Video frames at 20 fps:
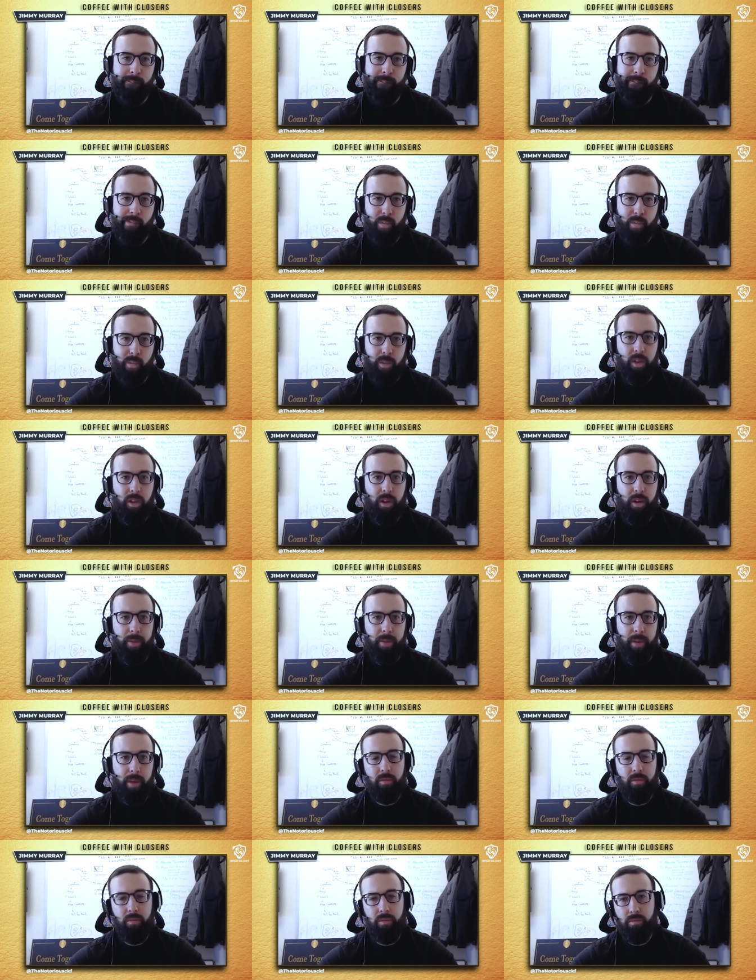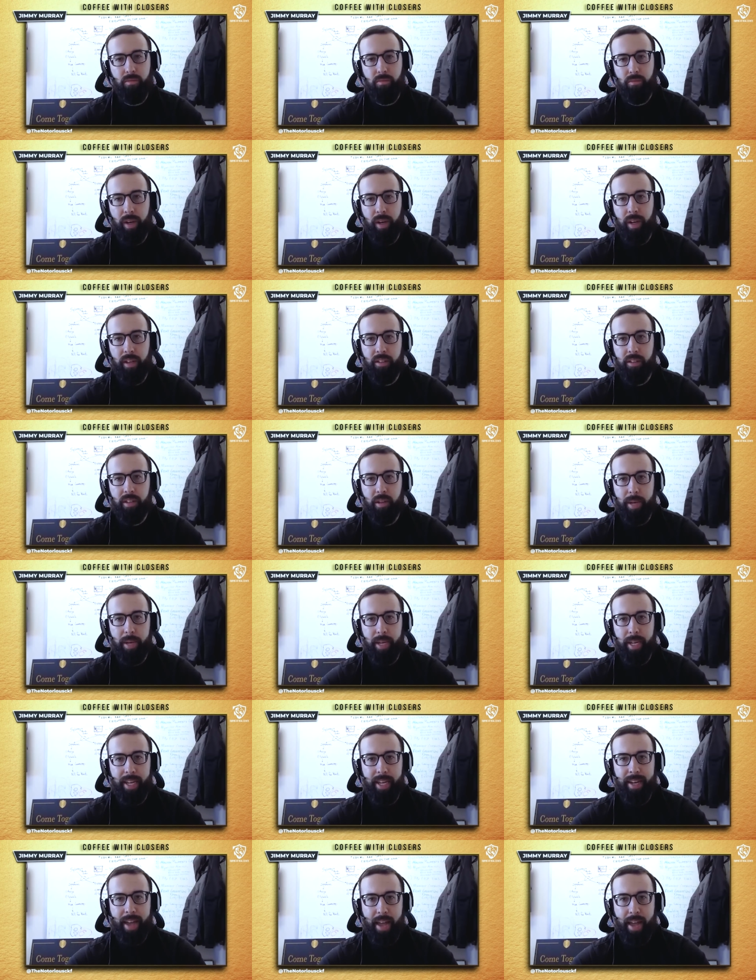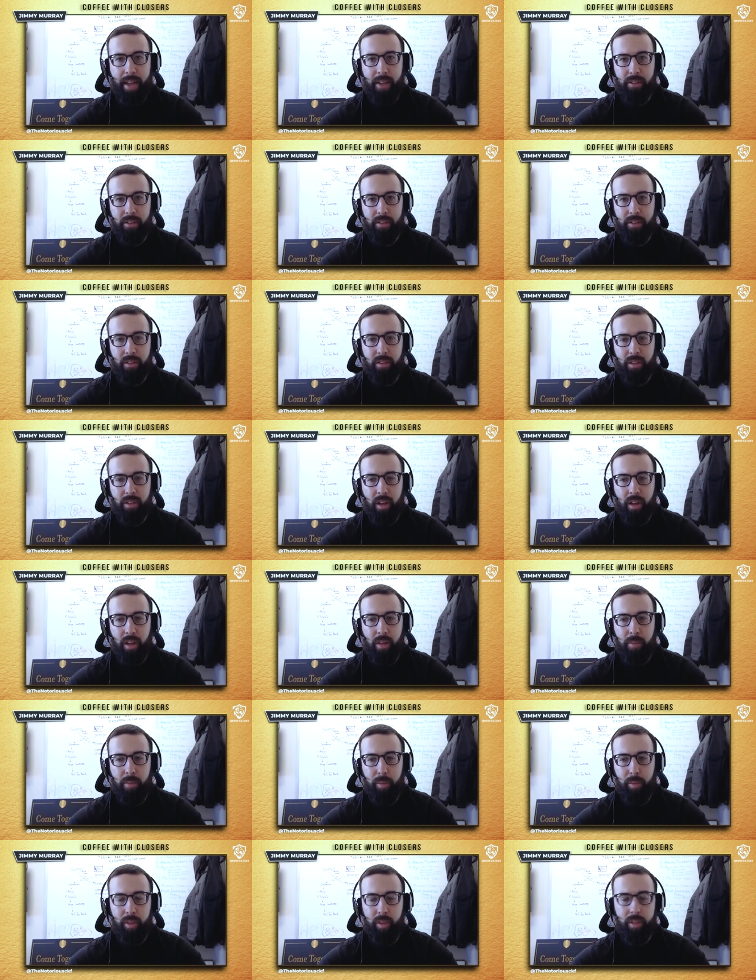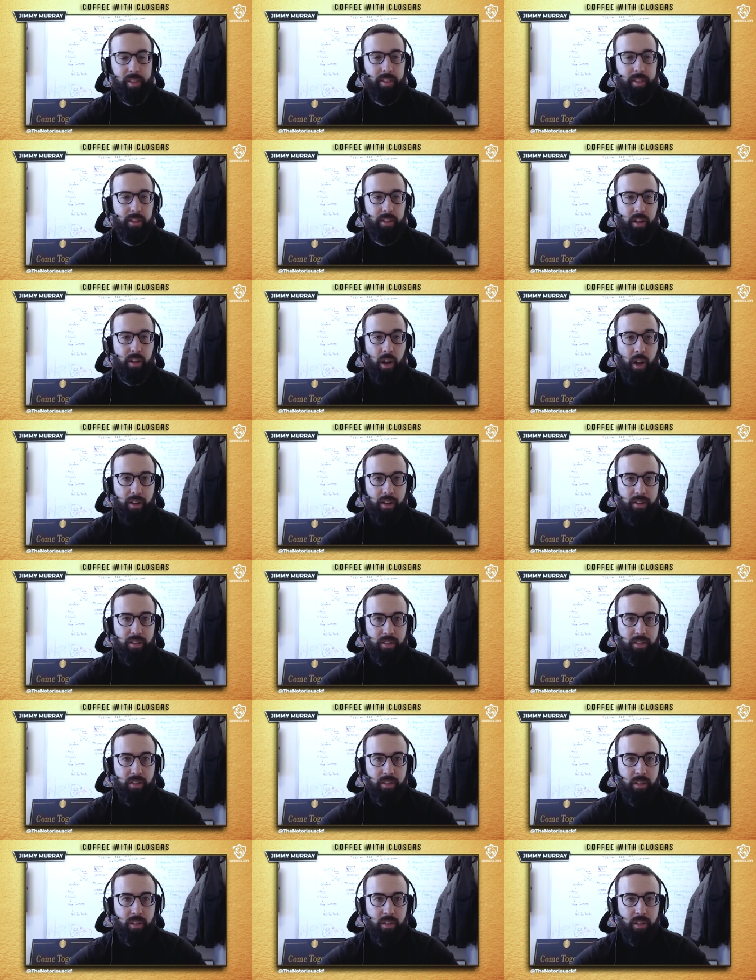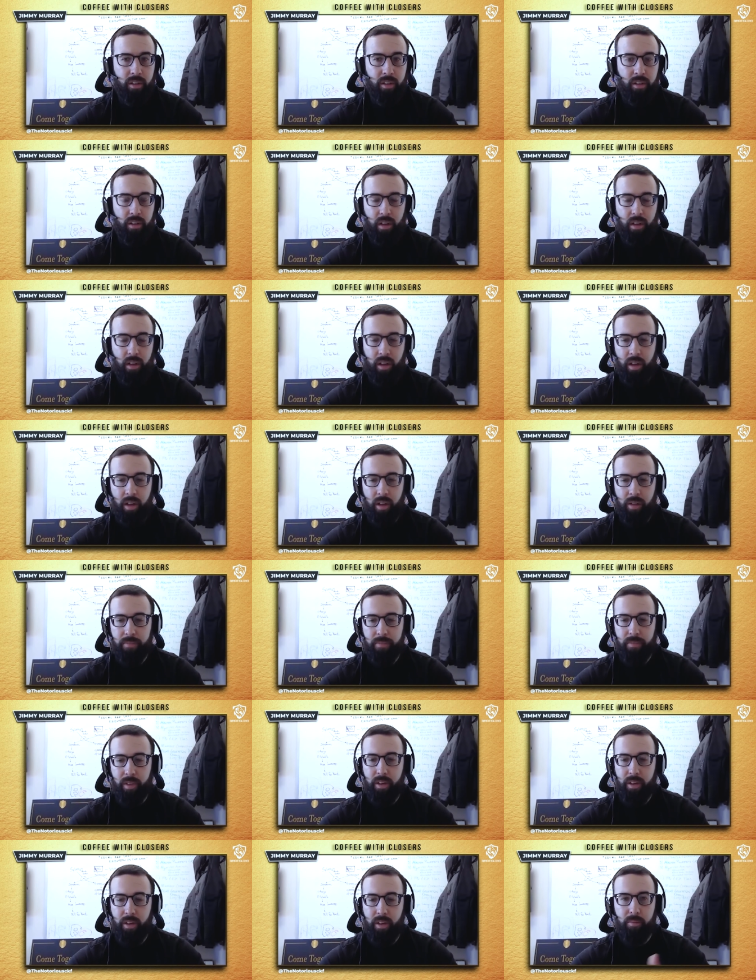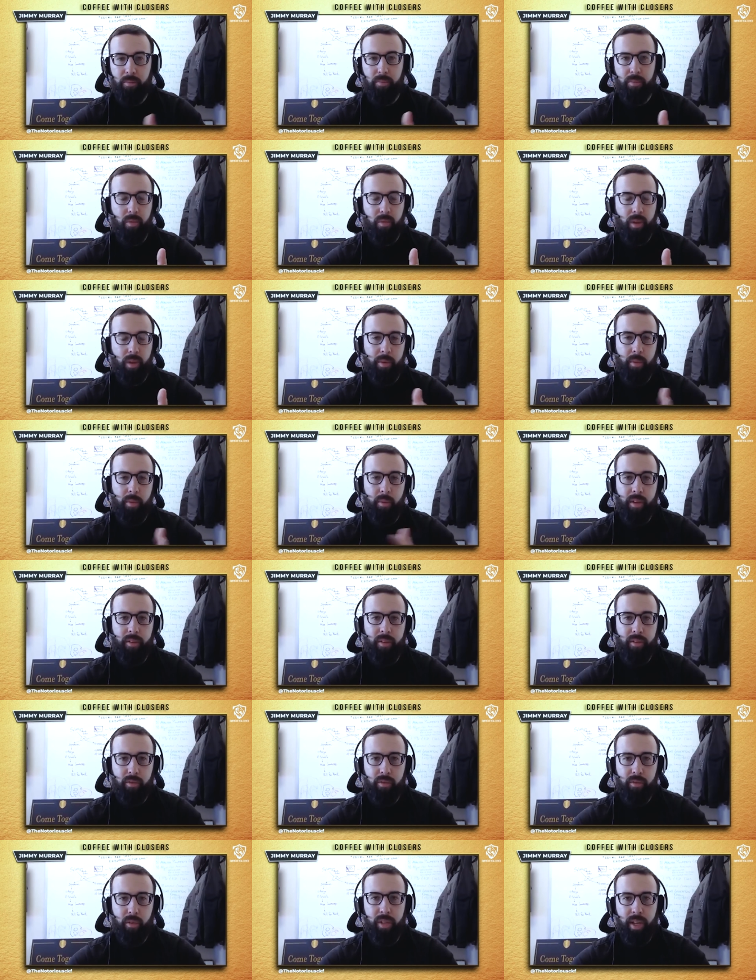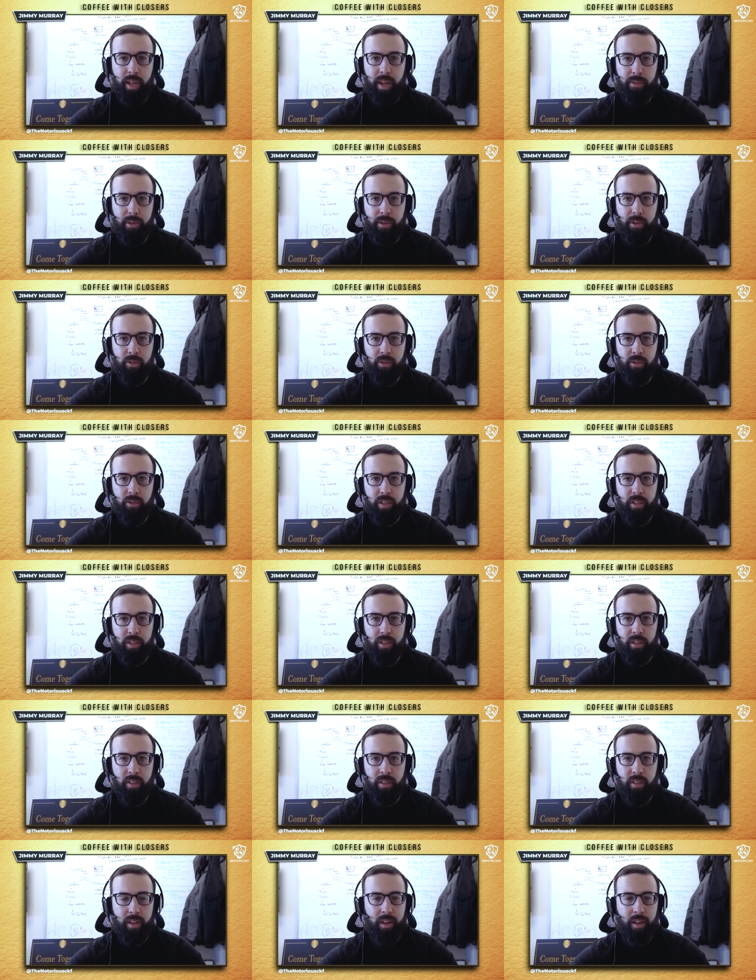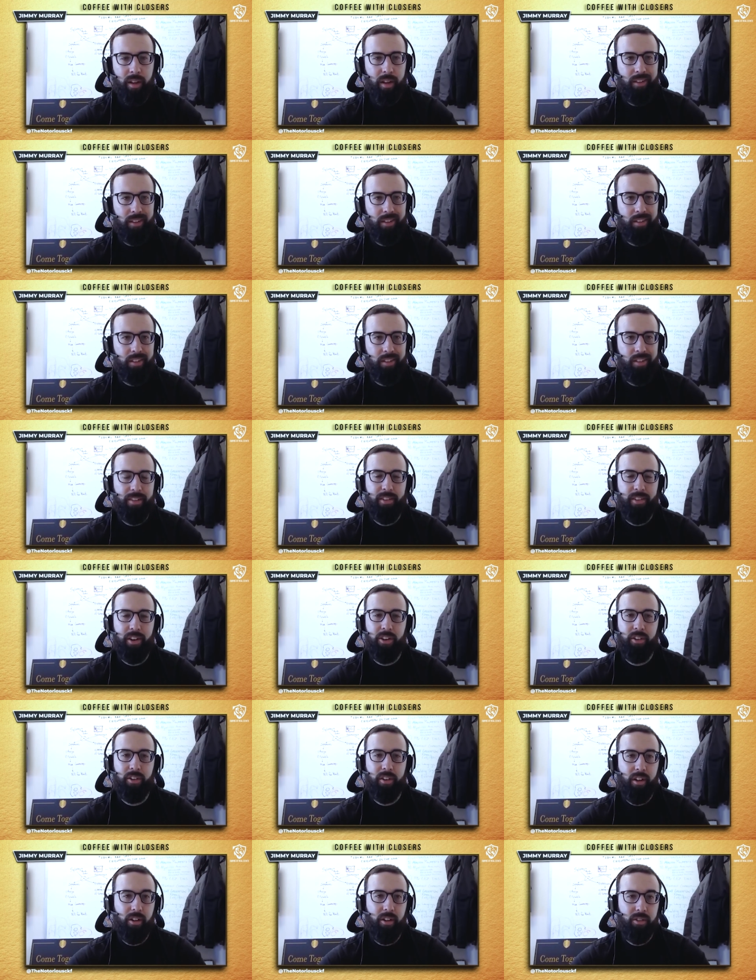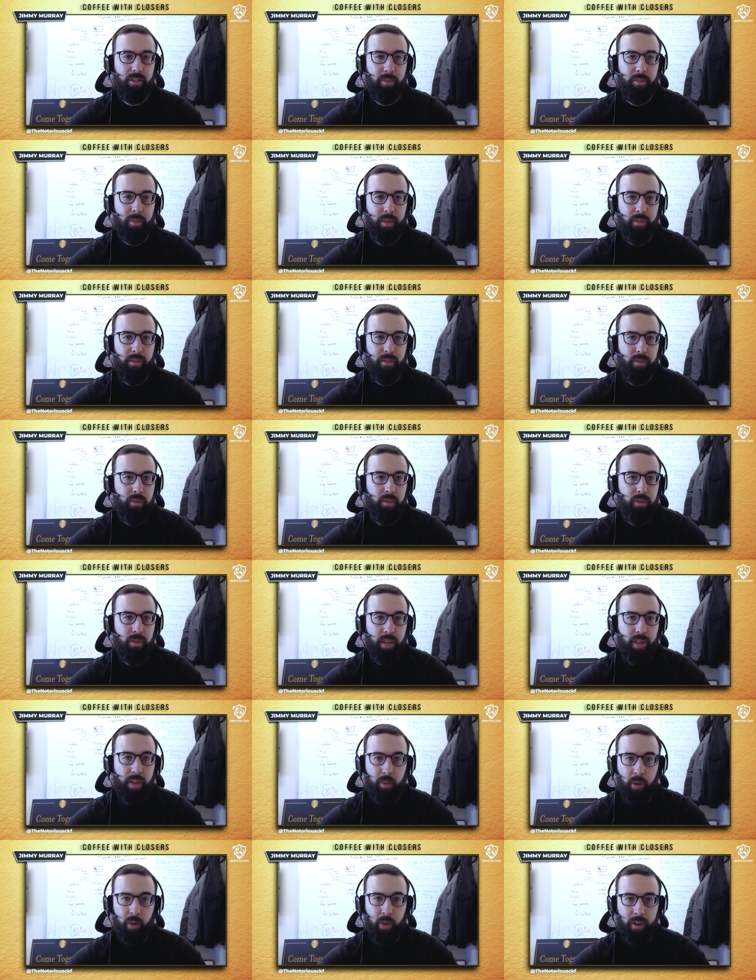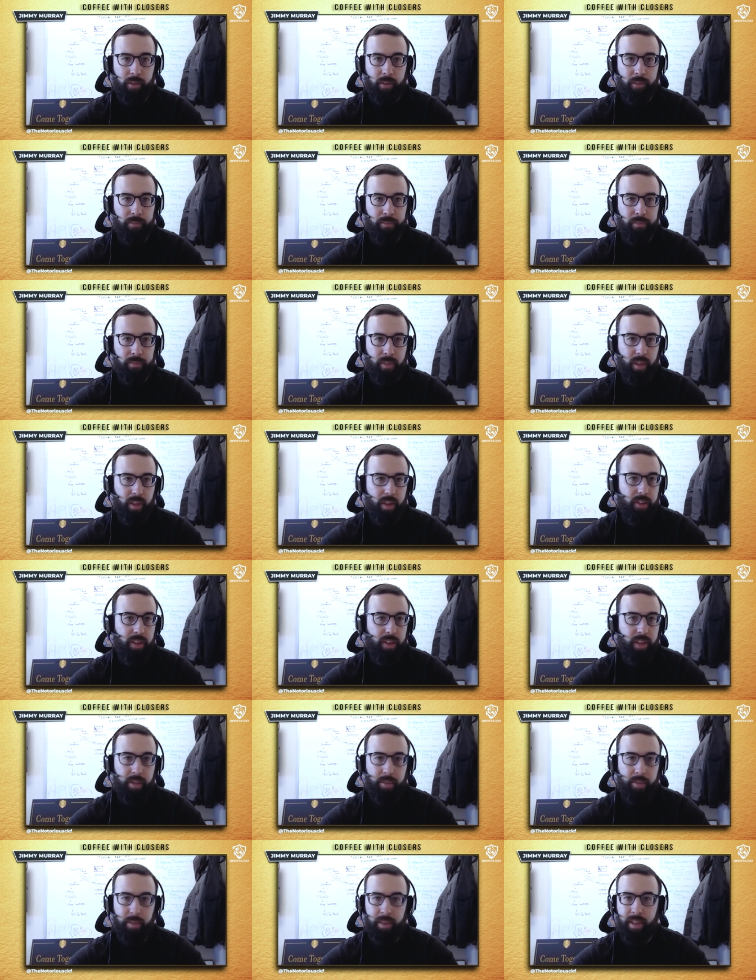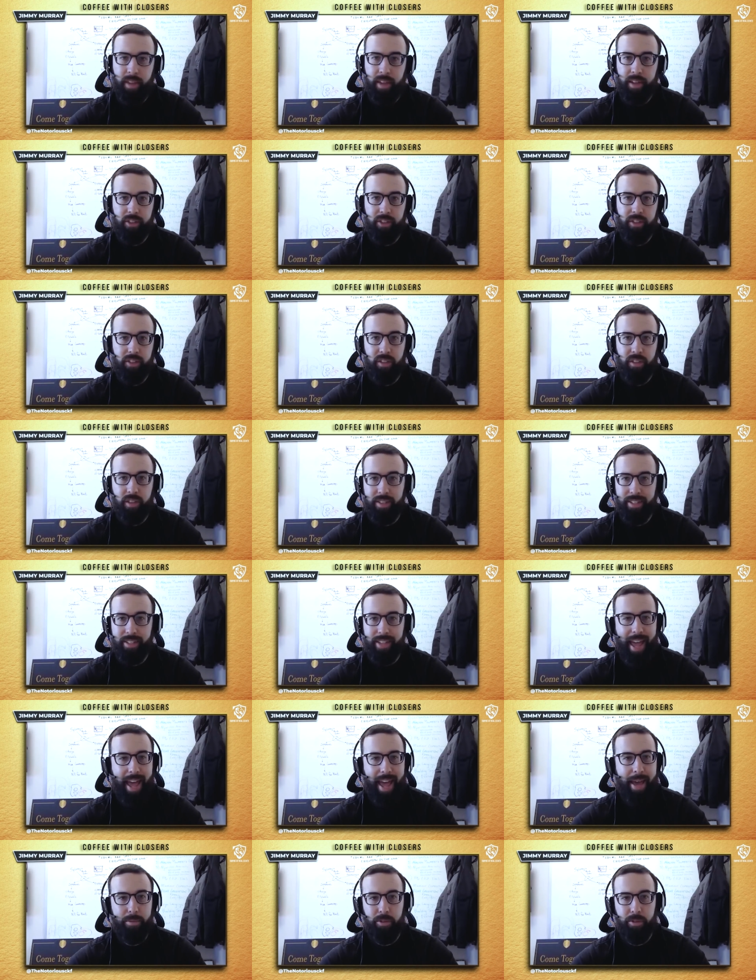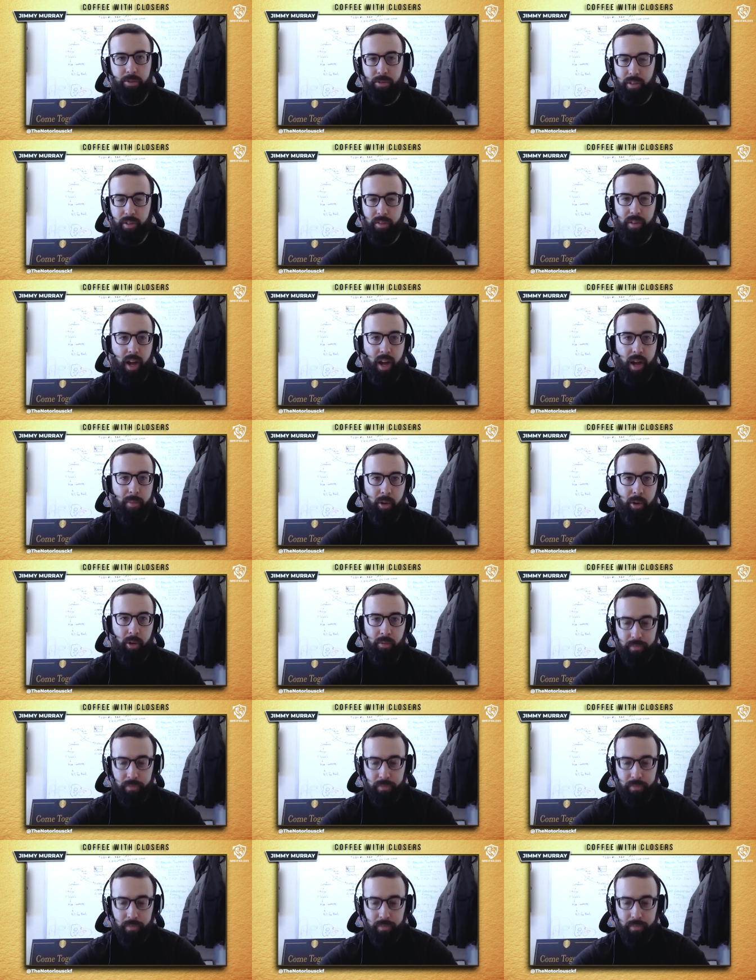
We thought about bringing somebody in-house, but we looked at the cost. And you can, I mean, we have a full-time virtual assistant that costs us $1,100 a month for full-time work. And you can't beat that. She is absolutely phenomenal.